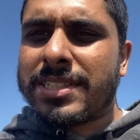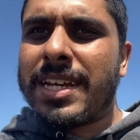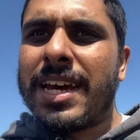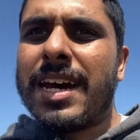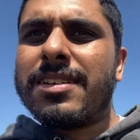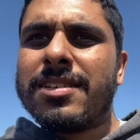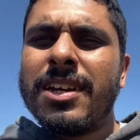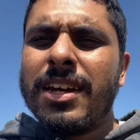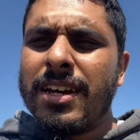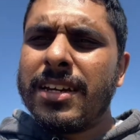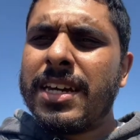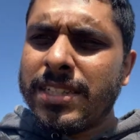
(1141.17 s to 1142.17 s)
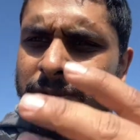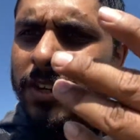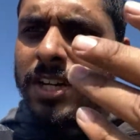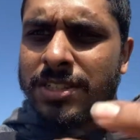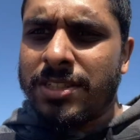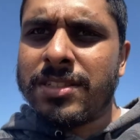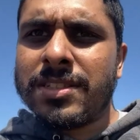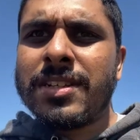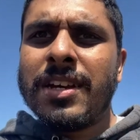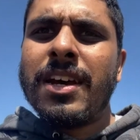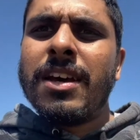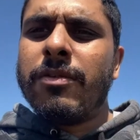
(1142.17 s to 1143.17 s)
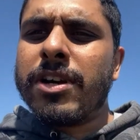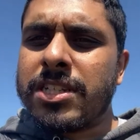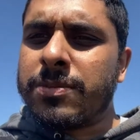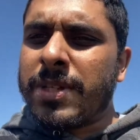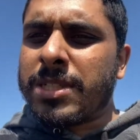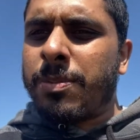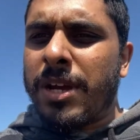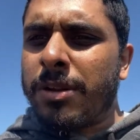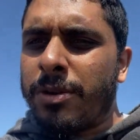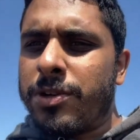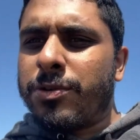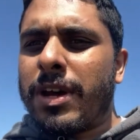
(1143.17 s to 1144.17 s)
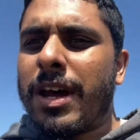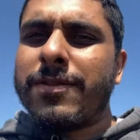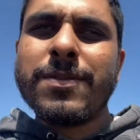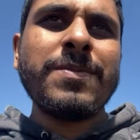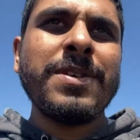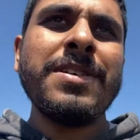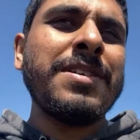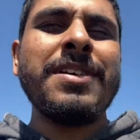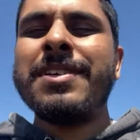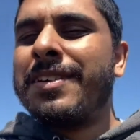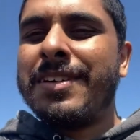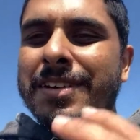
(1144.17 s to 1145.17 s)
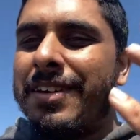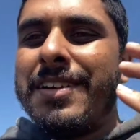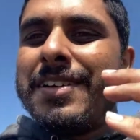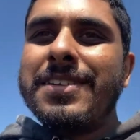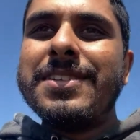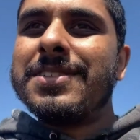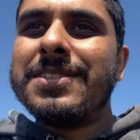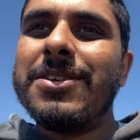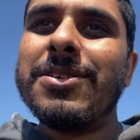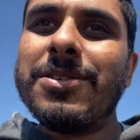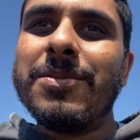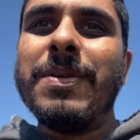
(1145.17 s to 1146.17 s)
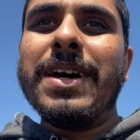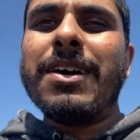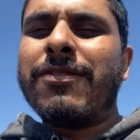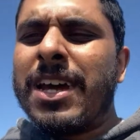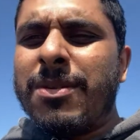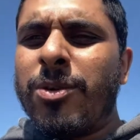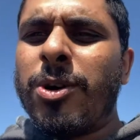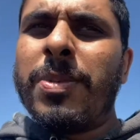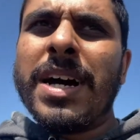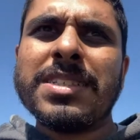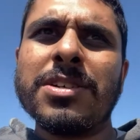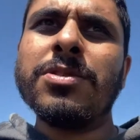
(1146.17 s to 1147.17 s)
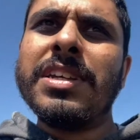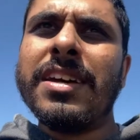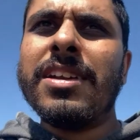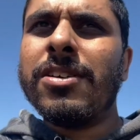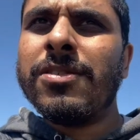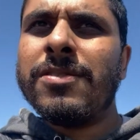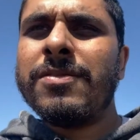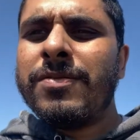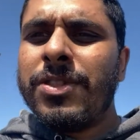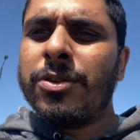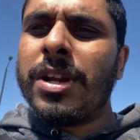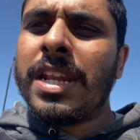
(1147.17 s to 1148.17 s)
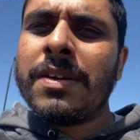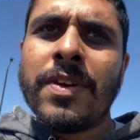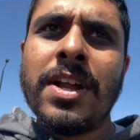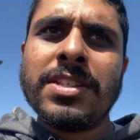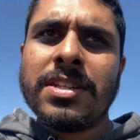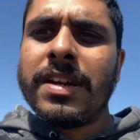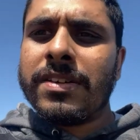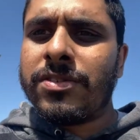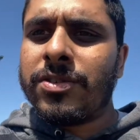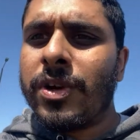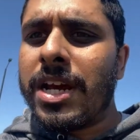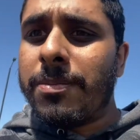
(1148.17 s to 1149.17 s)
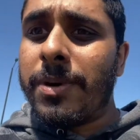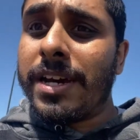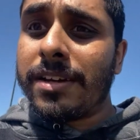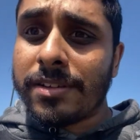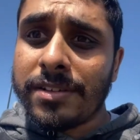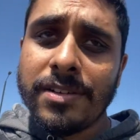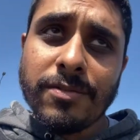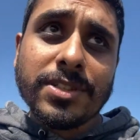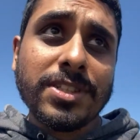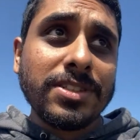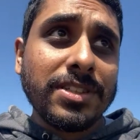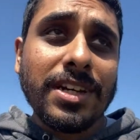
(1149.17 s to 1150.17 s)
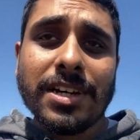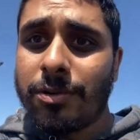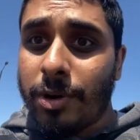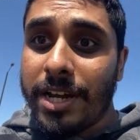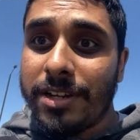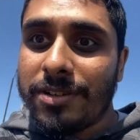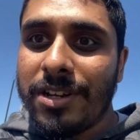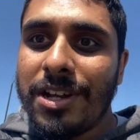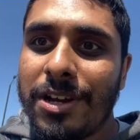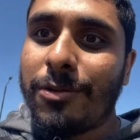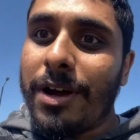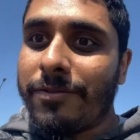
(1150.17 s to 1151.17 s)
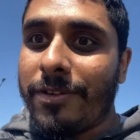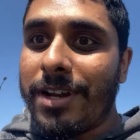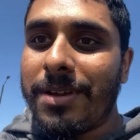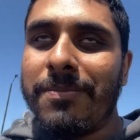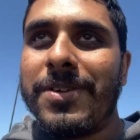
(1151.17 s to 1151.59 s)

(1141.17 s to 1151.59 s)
they had, kids versions, where you can just press a pedal and drive them. So good, man. I think I bought a bicycle there though but I never learned to, to ride a bike, which is uh, quite quite funny.